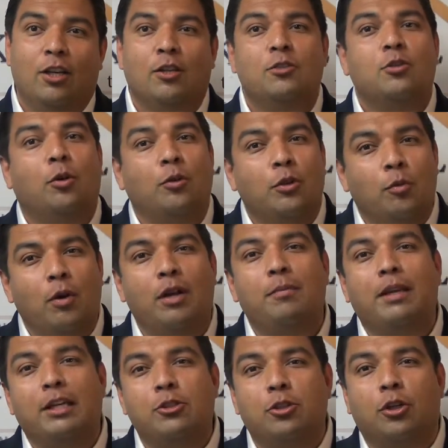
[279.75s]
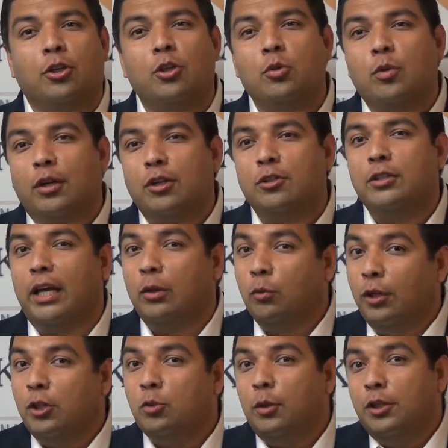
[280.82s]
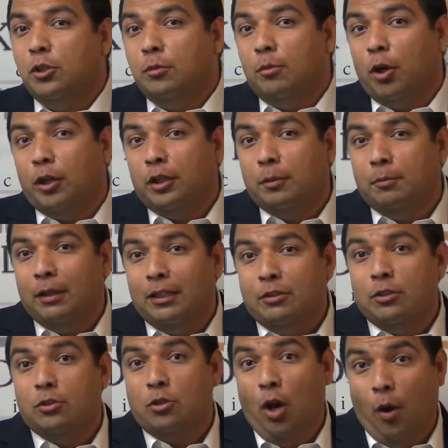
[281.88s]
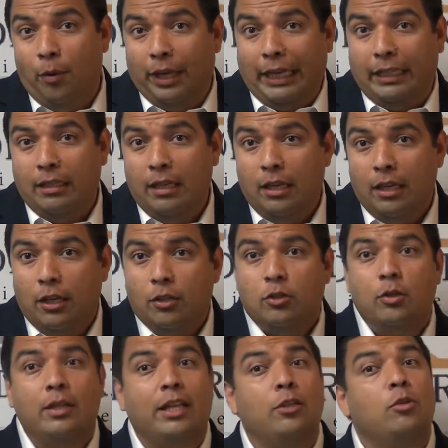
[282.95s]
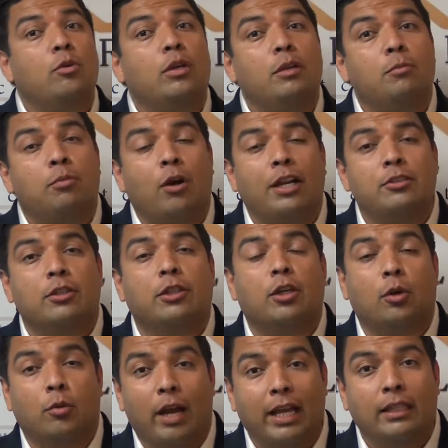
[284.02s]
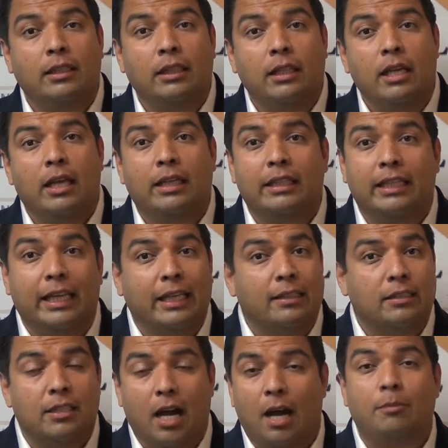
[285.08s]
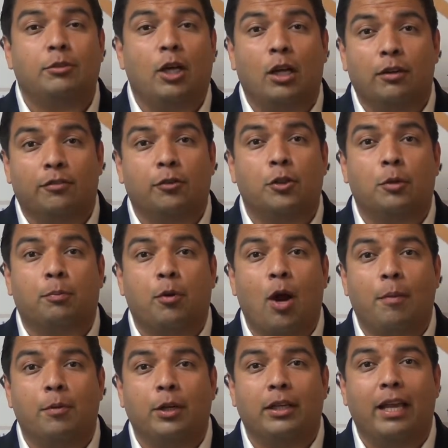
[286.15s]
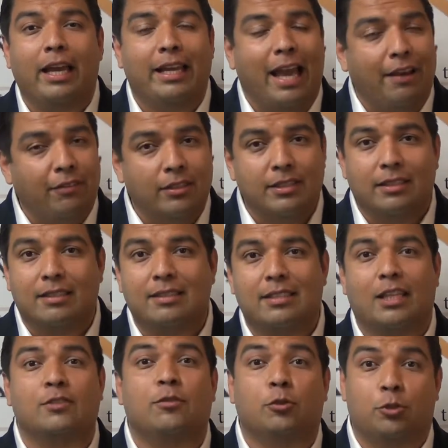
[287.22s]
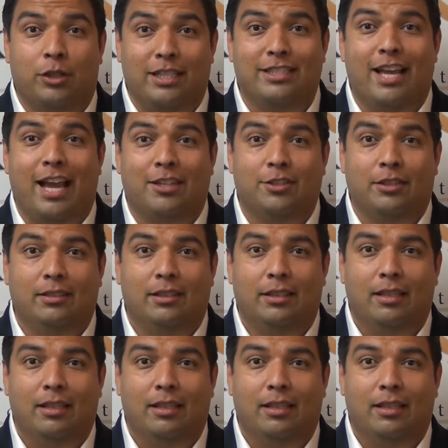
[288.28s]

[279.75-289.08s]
So you want to make sure you understand which way your marketplace is going so that you can price it correctly, get top dollar for your property, and have a successful transaction.